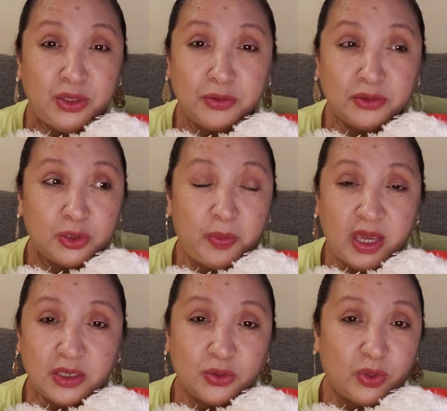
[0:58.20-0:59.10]
yung
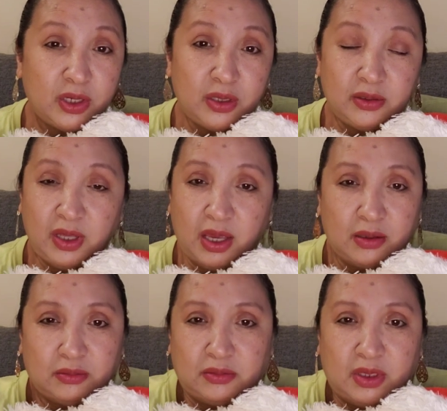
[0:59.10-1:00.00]
space where they,
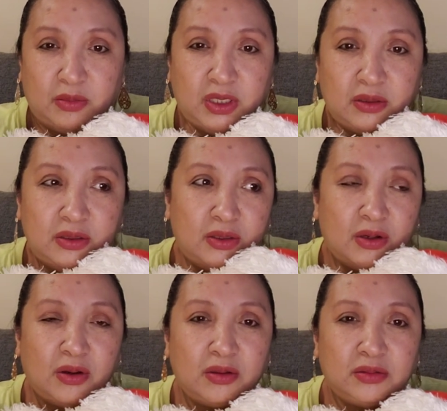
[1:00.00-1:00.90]
I mean, you
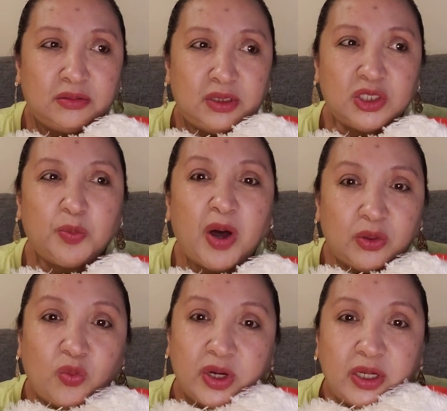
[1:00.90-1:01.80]
know, the spot
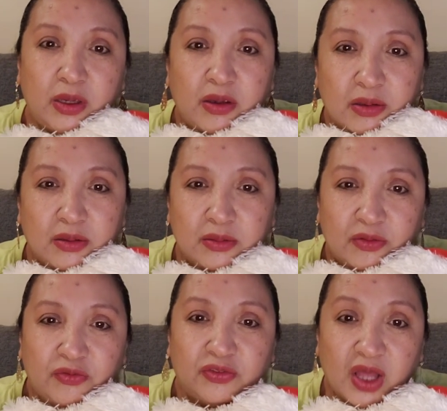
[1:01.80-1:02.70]
where they
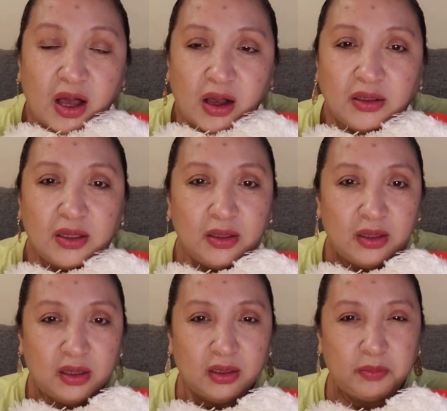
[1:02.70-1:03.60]
vlog.
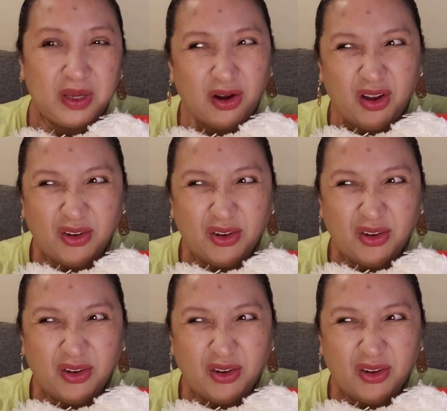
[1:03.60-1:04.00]
Pero